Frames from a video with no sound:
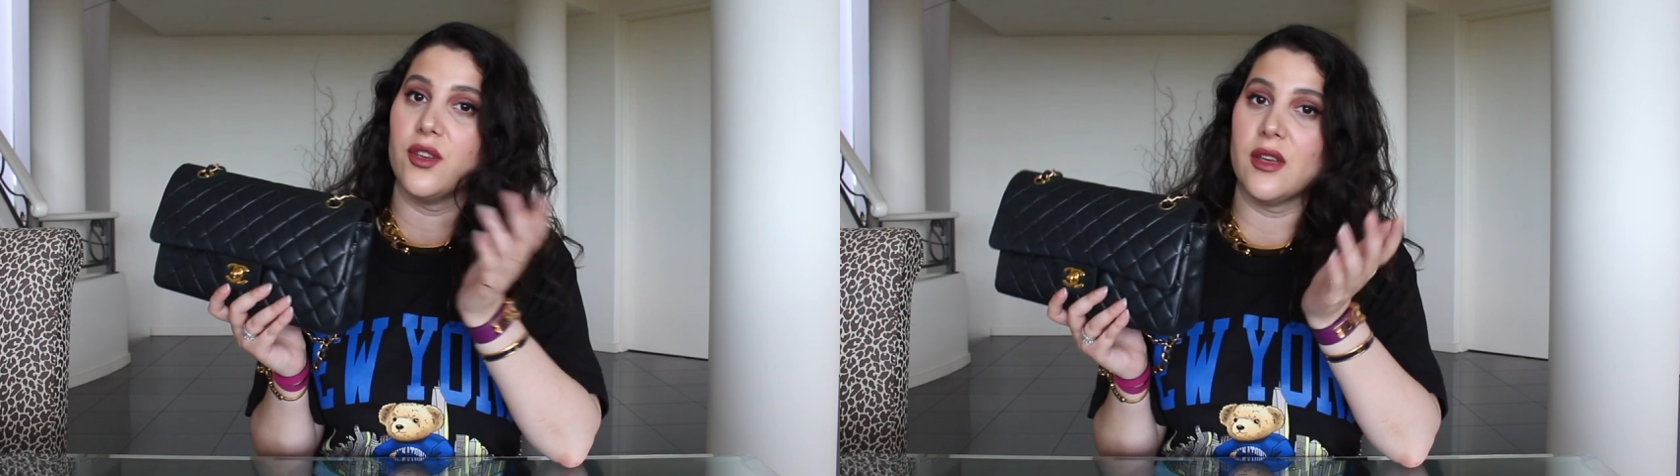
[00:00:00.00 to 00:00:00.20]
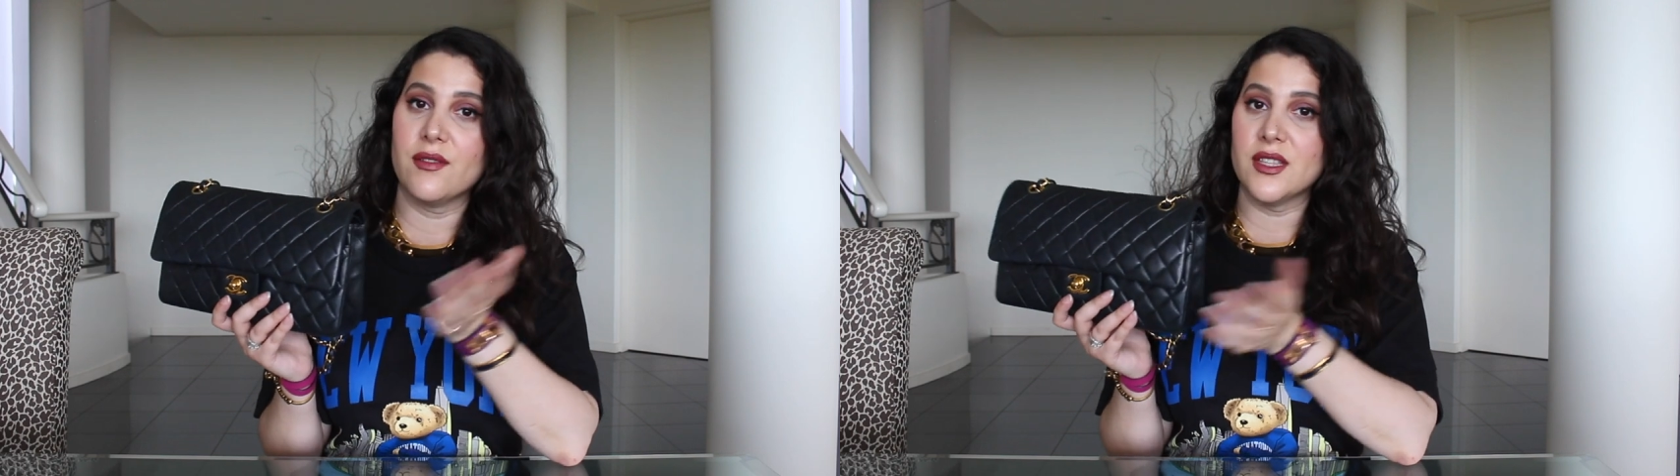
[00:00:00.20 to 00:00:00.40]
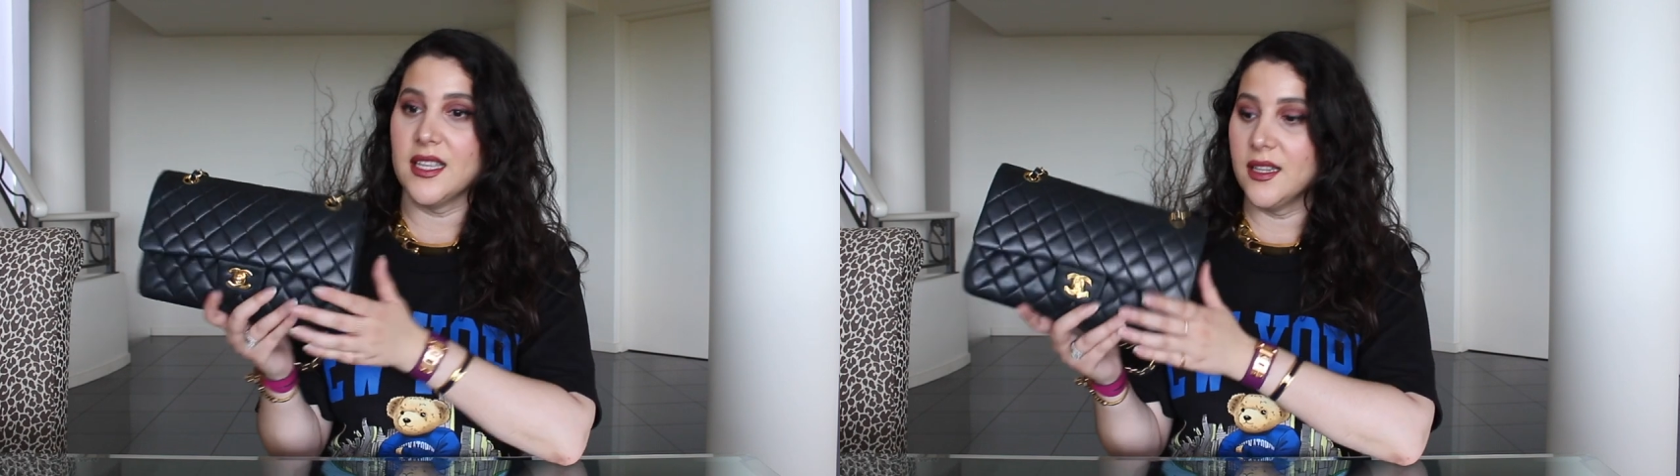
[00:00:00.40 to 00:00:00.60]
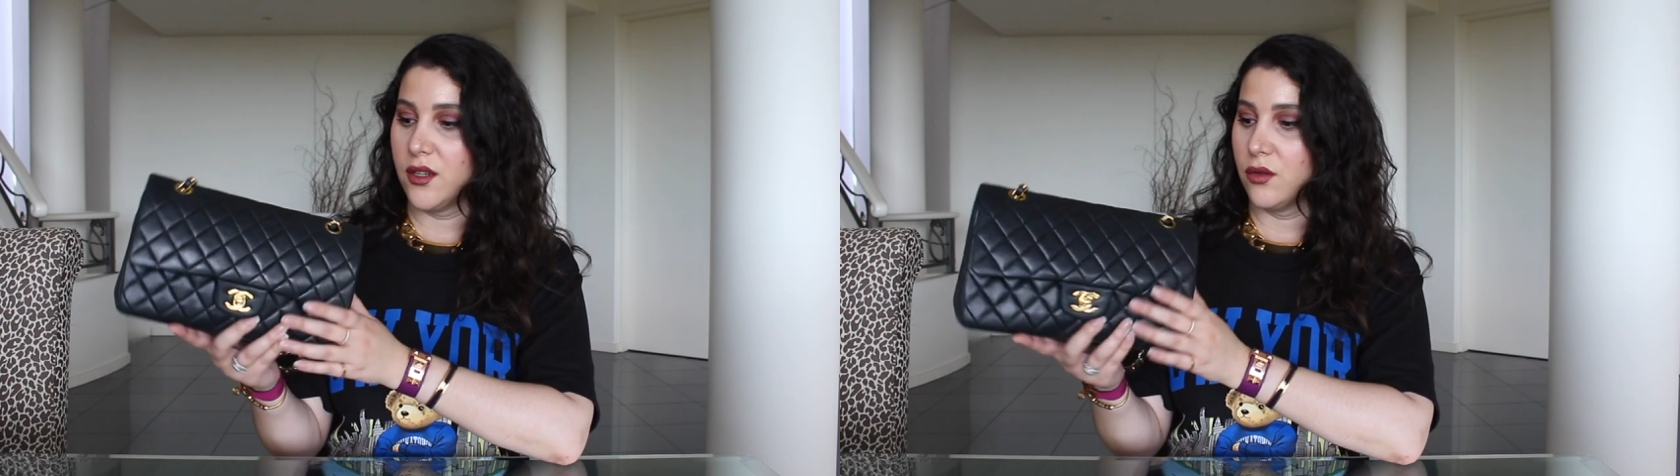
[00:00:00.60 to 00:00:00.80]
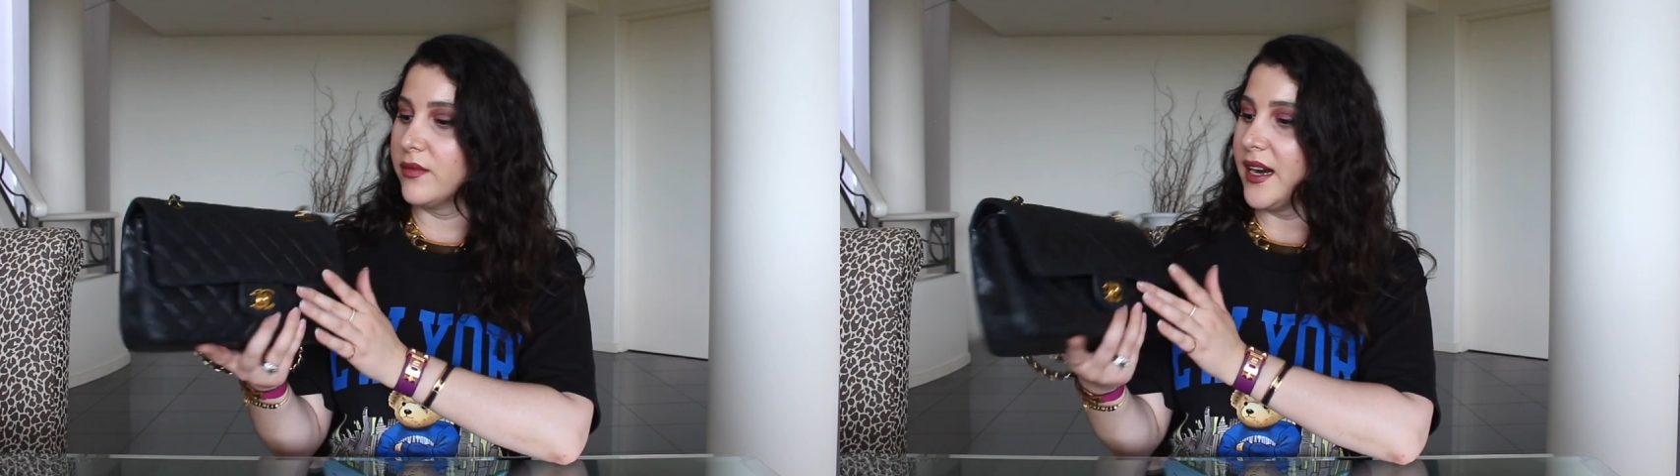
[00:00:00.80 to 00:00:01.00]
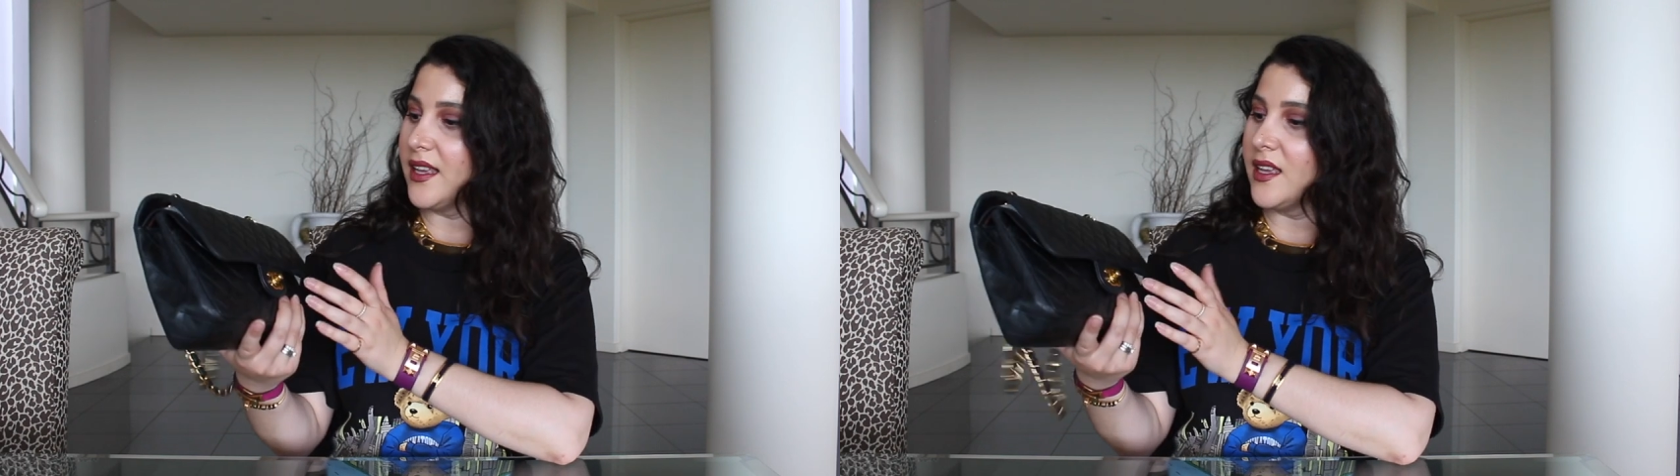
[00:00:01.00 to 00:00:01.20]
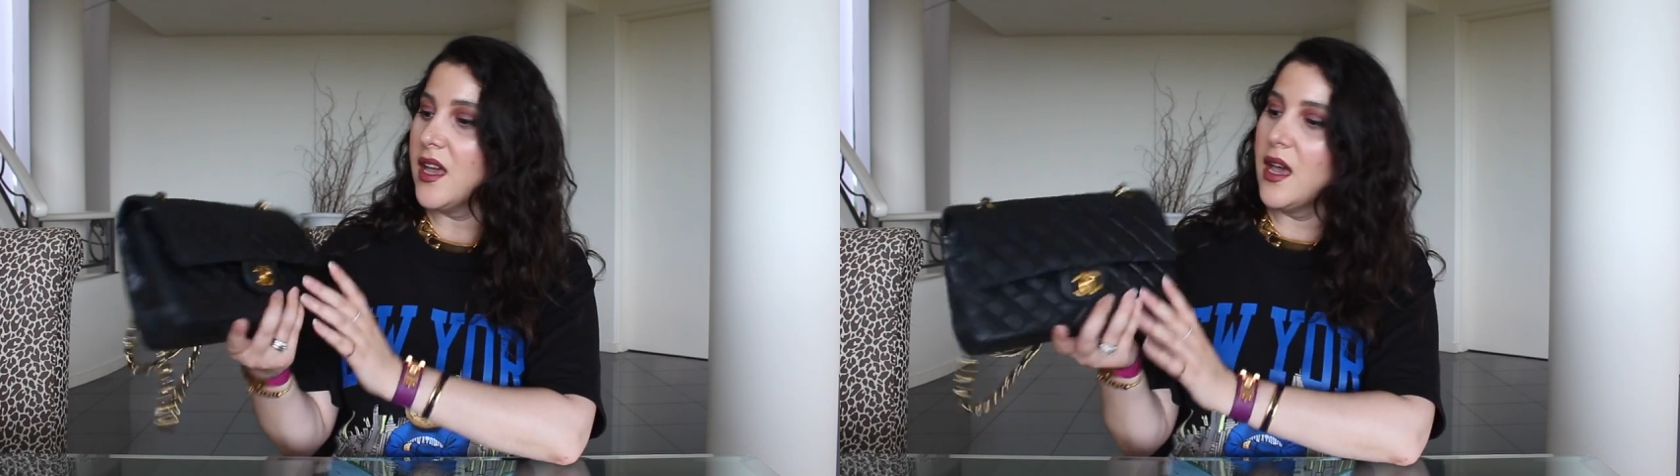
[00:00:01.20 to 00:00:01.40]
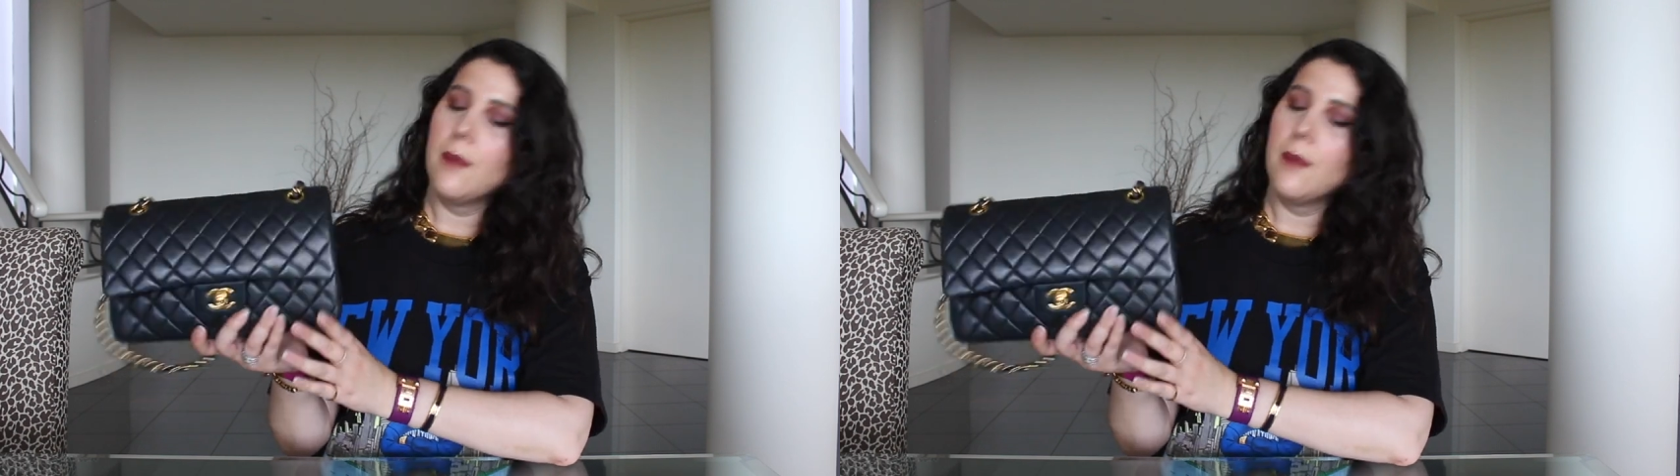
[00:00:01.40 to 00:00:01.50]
you haven't seen it already.